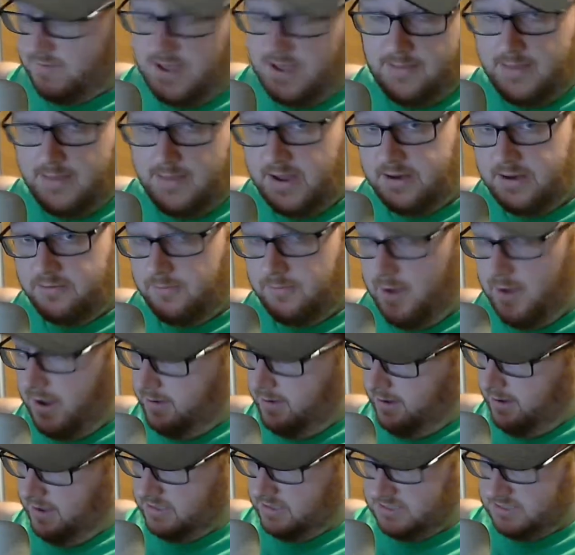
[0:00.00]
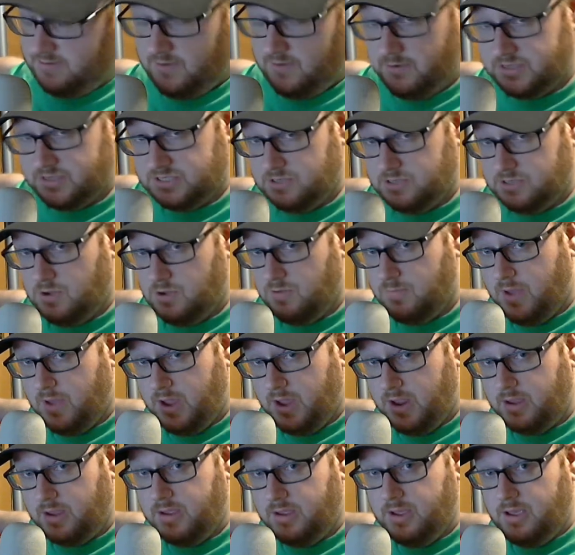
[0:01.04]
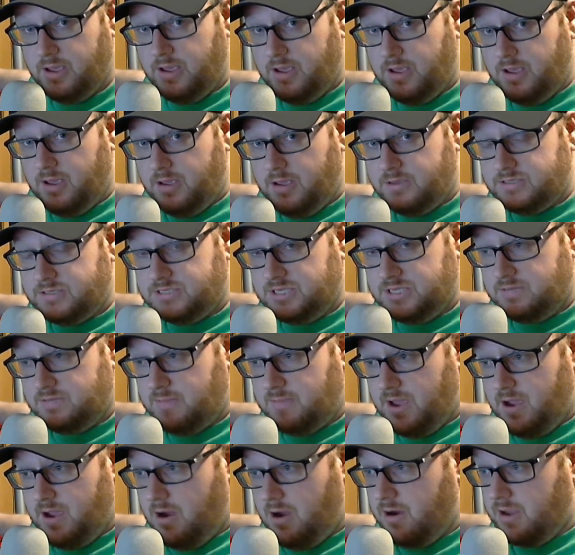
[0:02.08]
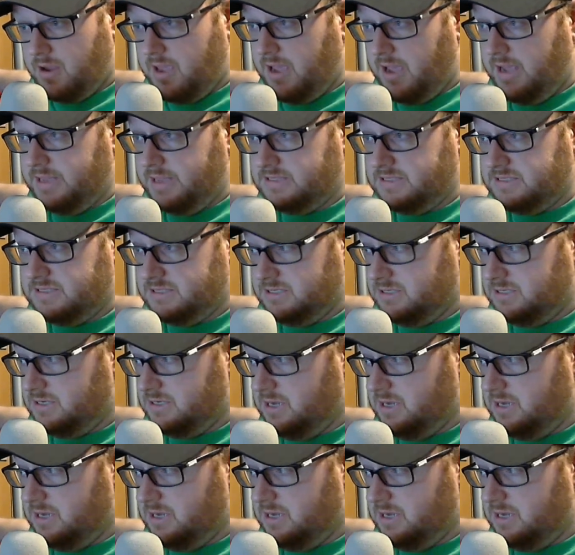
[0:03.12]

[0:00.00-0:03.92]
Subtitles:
I've got mine in red because I've always seen my arcades